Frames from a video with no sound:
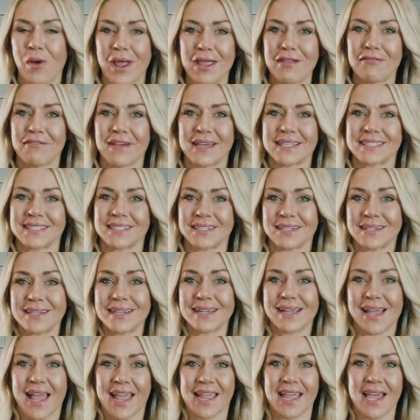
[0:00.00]
way faster.
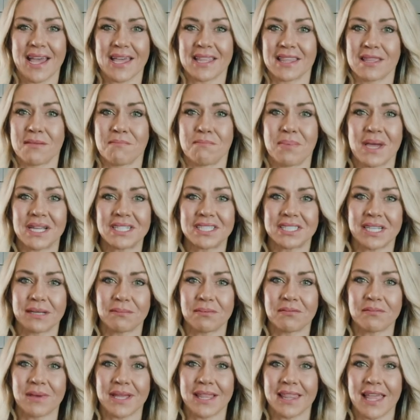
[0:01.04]
I got in the best
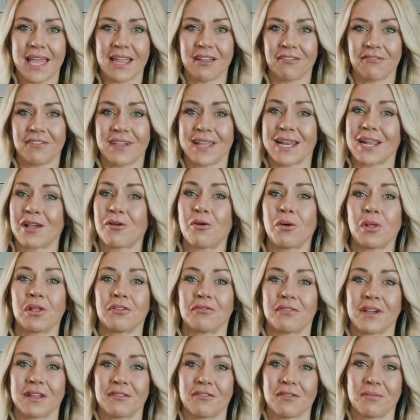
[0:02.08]
shape of my life and I
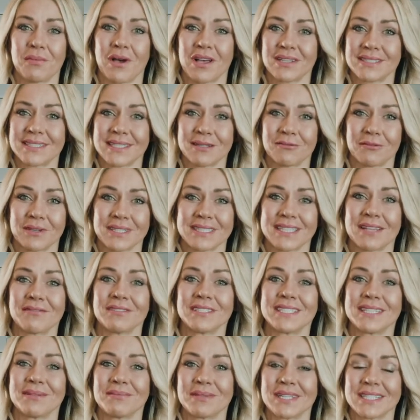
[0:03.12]
qualified for Boston with
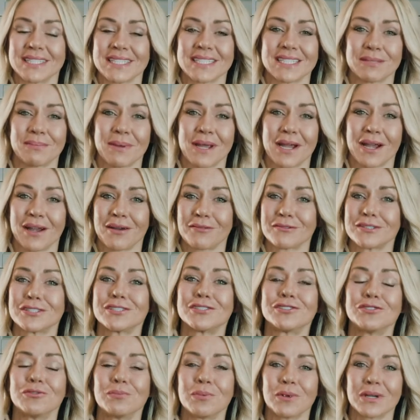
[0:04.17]
17 minutes to spare. It was
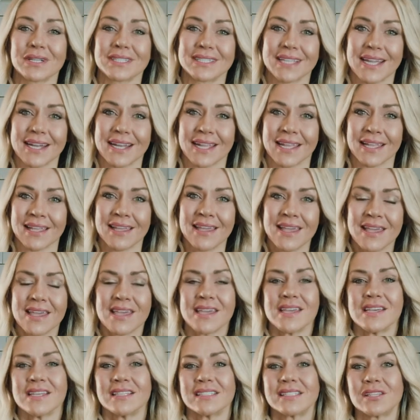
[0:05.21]
super exciting.
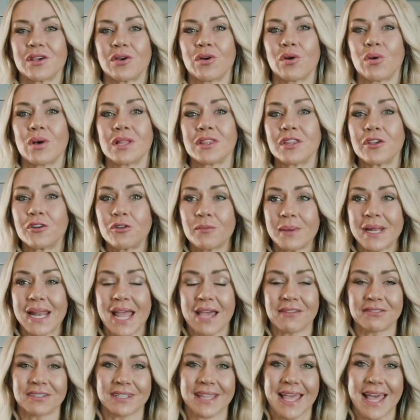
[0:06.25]
So a little bit
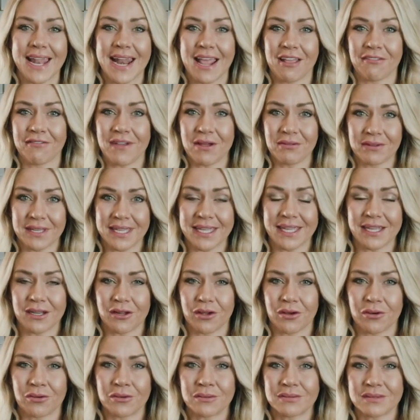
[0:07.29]
after that, I found
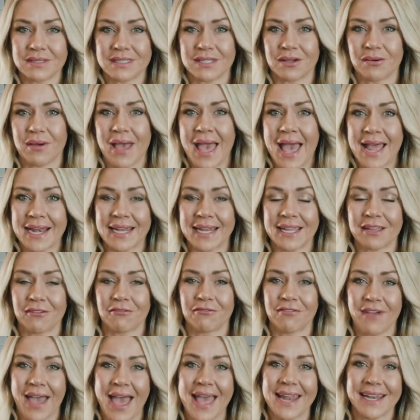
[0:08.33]
keto. So adding
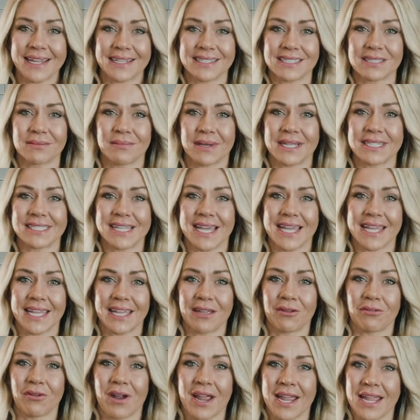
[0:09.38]
fat into my
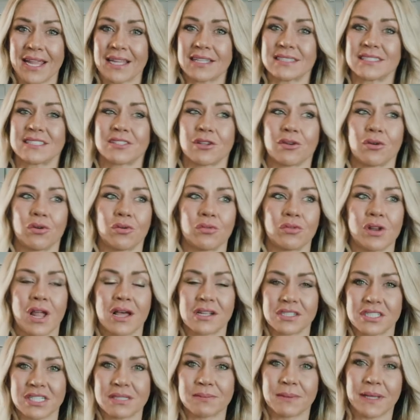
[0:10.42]
diet, right? So
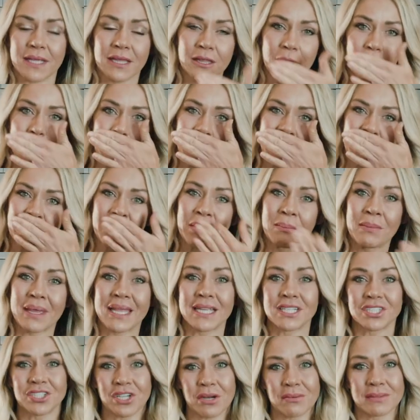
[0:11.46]
not just being low carb, but
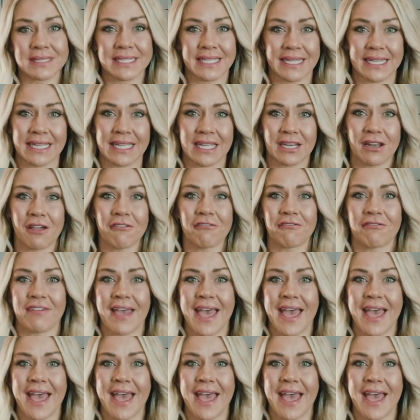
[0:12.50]
making sure I was getting enough